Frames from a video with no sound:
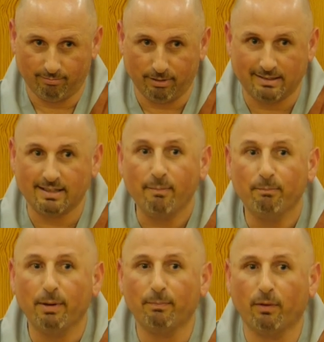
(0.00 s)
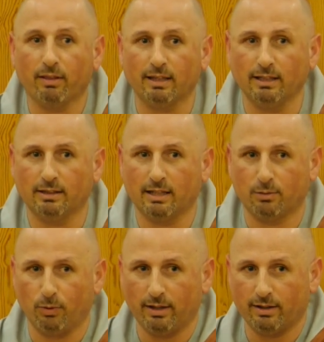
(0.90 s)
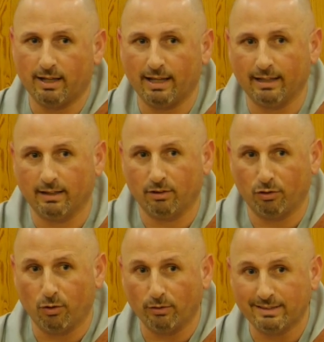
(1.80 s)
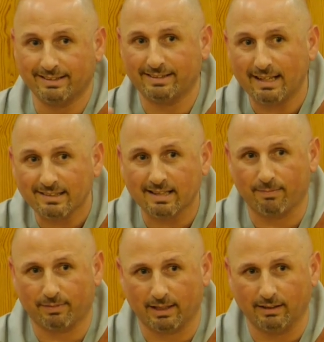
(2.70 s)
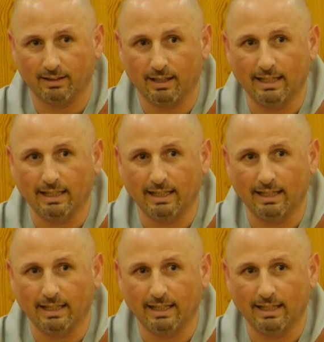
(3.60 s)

But some people think that when they don't say something,